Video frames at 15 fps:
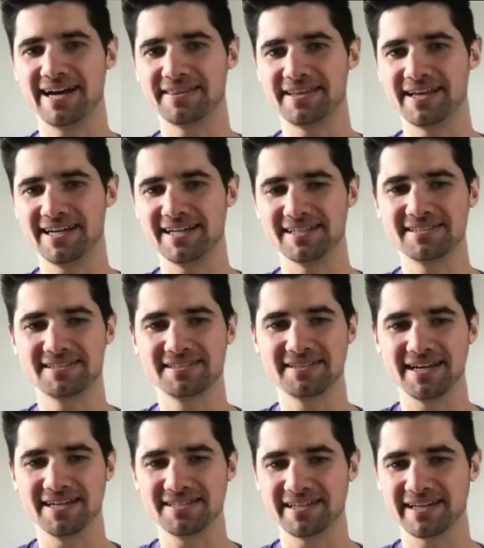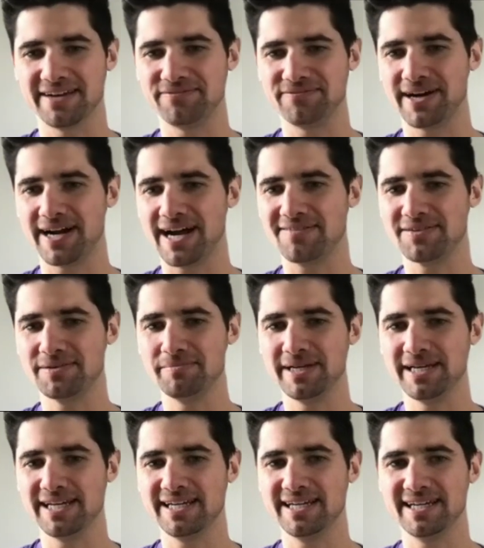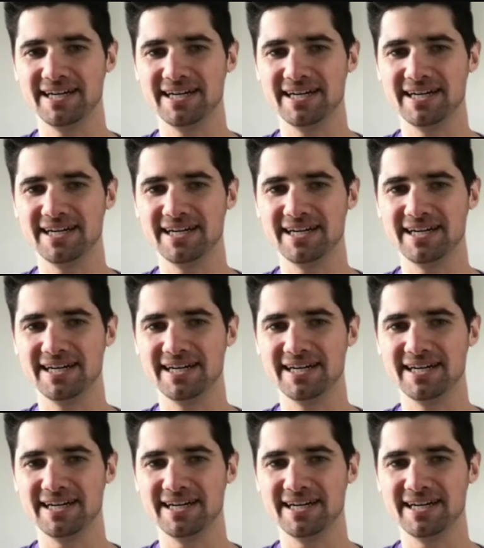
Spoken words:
thanks. Thanks again for having me.